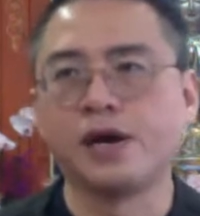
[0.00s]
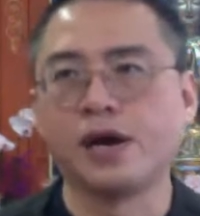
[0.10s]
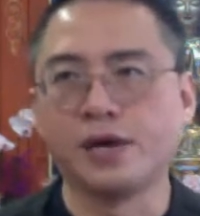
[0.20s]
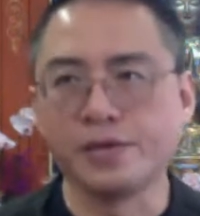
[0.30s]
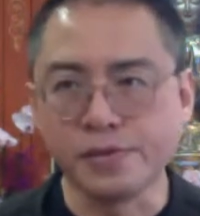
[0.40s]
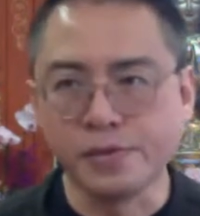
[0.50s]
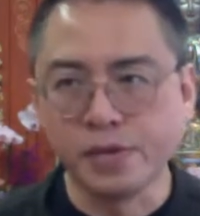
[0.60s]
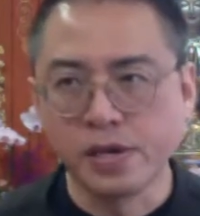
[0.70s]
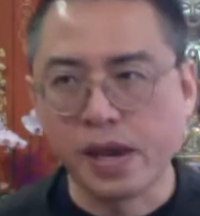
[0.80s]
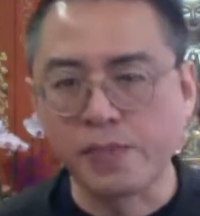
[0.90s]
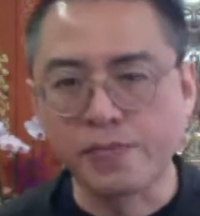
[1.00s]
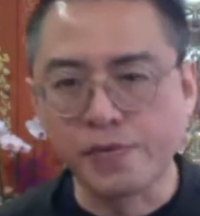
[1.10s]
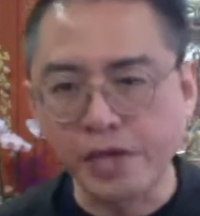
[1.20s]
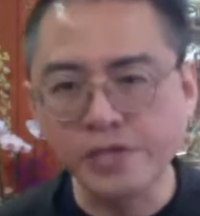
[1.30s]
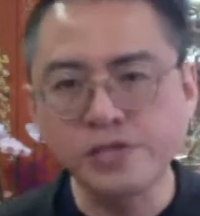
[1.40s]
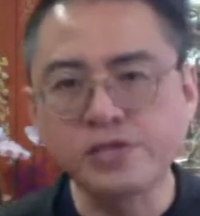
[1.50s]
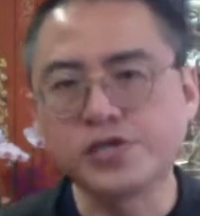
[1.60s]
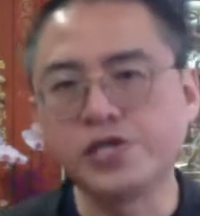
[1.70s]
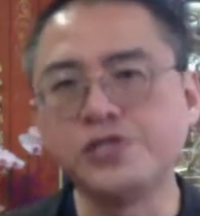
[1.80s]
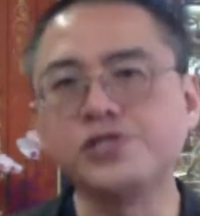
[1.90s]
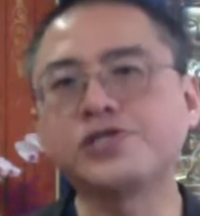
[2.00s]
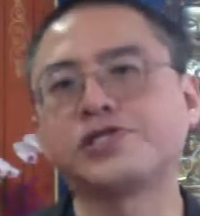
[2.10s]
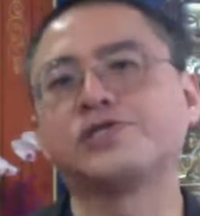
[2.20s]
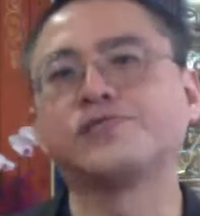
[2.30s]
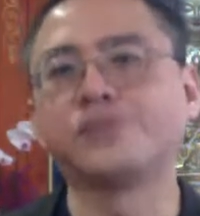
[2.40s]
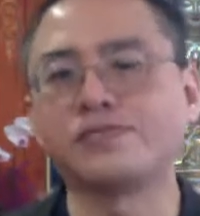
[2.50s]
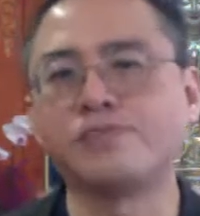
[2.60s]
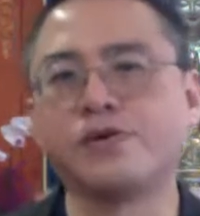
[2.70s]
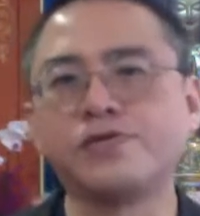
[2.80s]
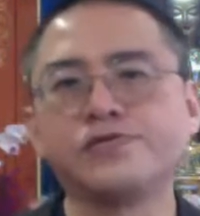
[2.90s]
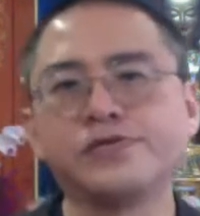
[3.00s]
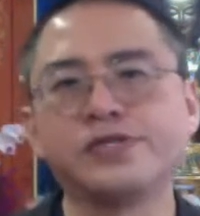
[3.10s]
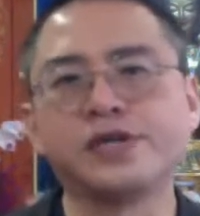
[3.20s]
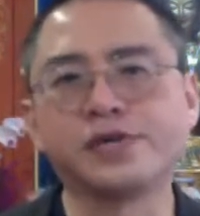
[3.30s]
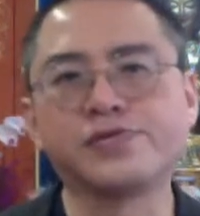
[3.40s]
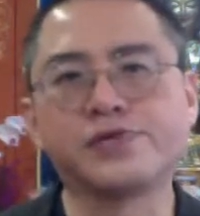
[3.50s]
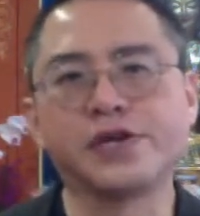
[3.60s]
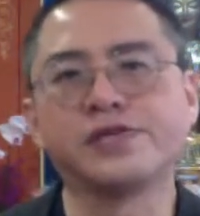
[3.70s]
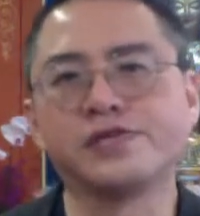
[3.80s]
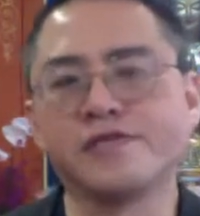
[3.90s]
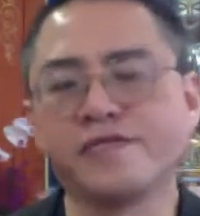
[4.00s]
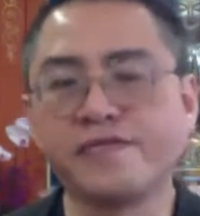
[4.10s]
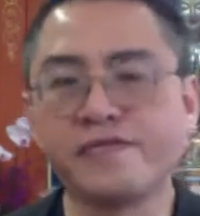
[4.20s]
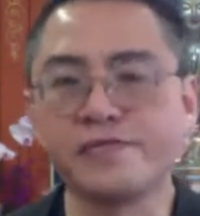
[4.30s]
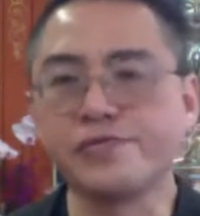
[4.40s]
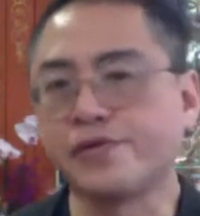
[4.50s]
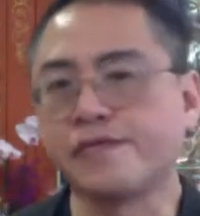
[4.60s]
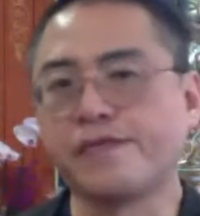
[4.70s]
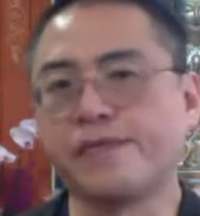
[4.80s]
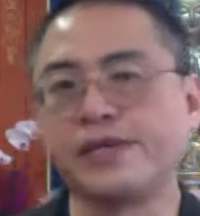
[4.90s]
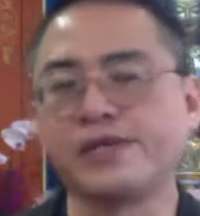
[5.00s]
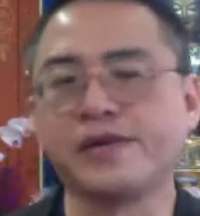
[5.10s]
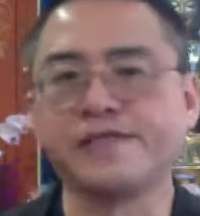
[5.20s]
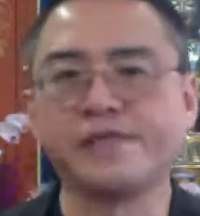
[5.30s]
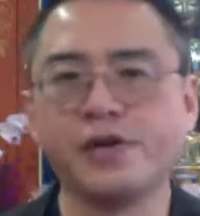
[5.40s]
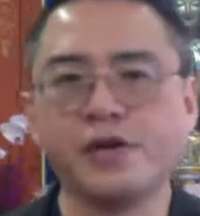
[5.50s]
I embrace the change, respond to it, and create a different future for myself.